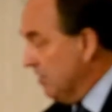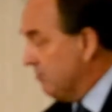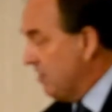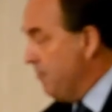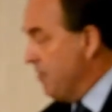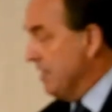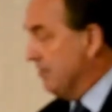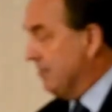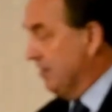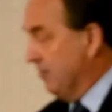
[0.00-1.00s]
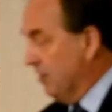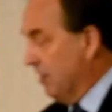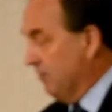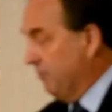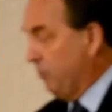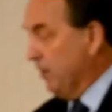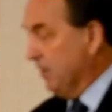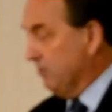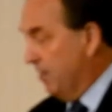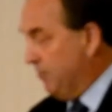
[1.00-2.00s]
In summary, it says, uh, quickly
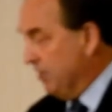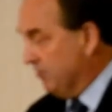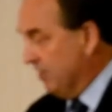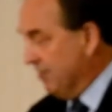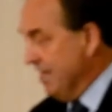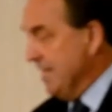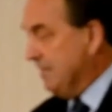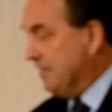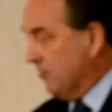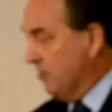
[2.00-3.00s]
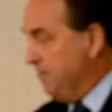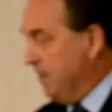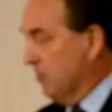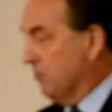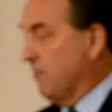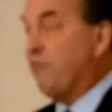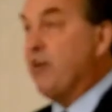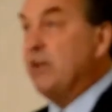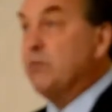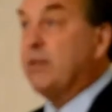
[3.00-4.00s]
summary, it says, it doesn't because of the
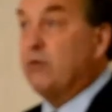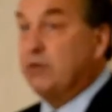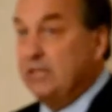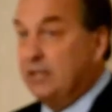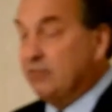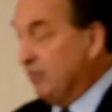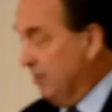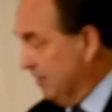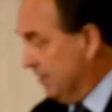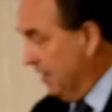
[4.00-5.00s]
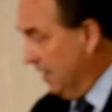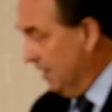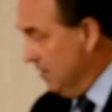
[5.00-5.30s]
phrase without needless delay.